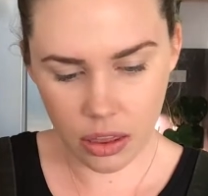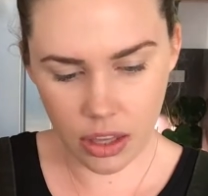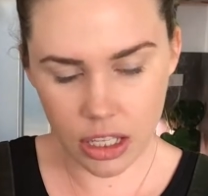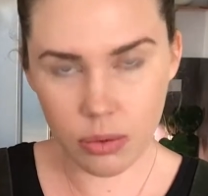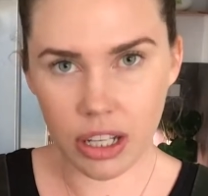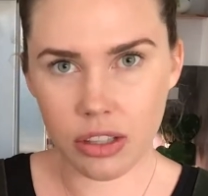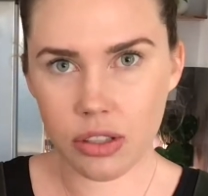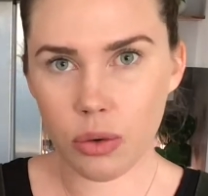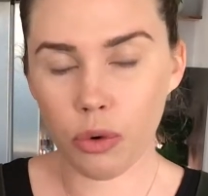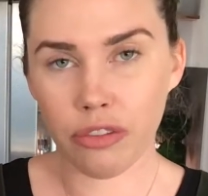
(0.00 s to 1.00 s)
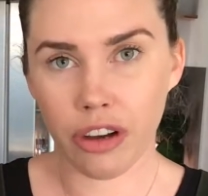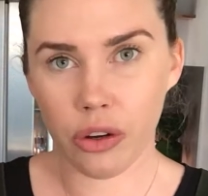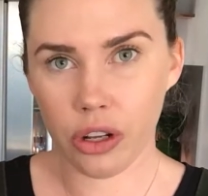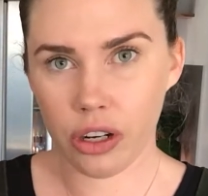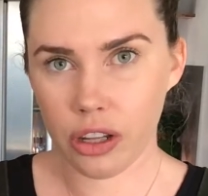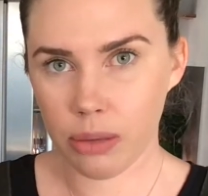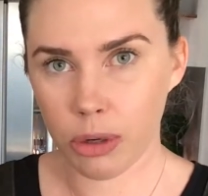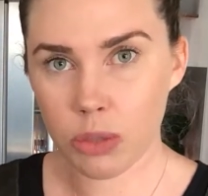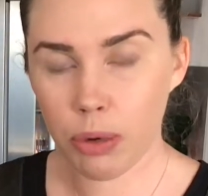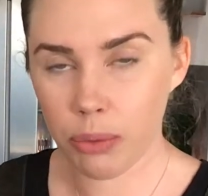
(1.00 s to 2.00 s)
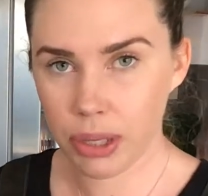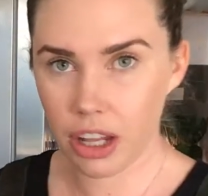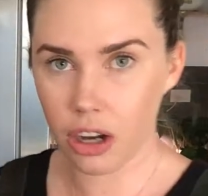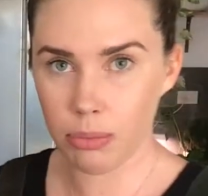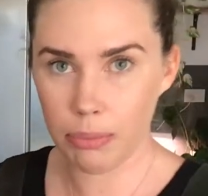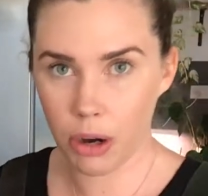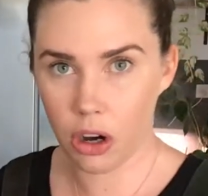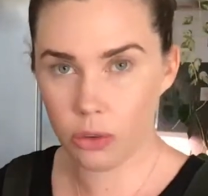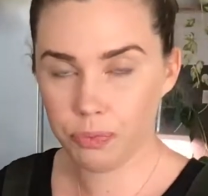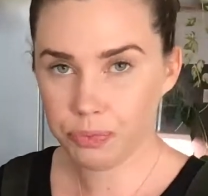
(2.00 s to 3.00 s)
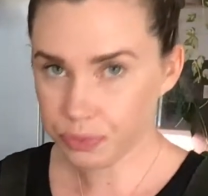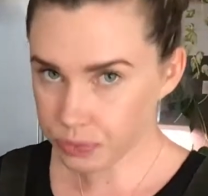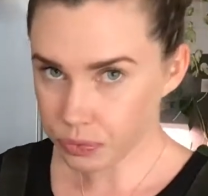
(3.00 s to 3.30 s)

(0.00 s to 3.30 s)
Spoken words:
These ones were voted the most popular on my poll.